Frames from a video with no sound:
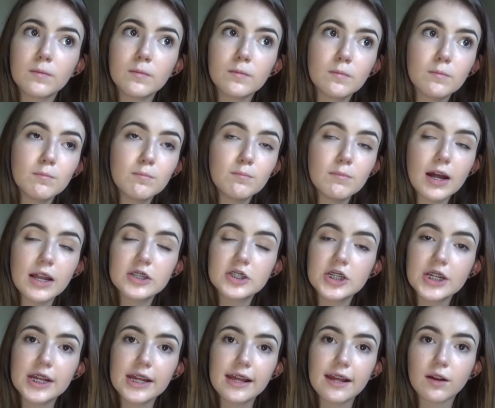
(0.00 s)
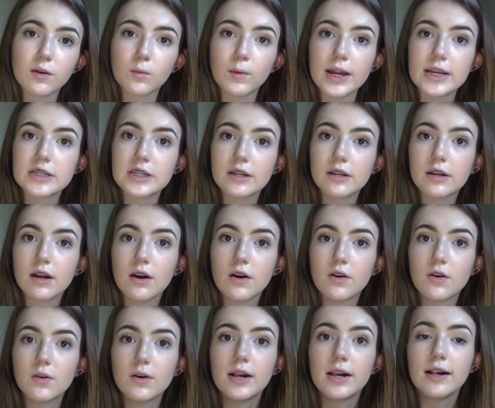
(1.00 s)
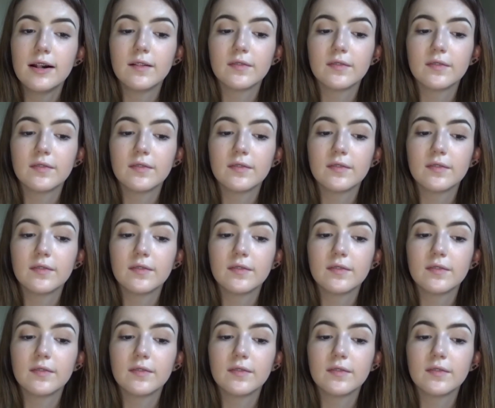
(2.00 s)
much easier way to go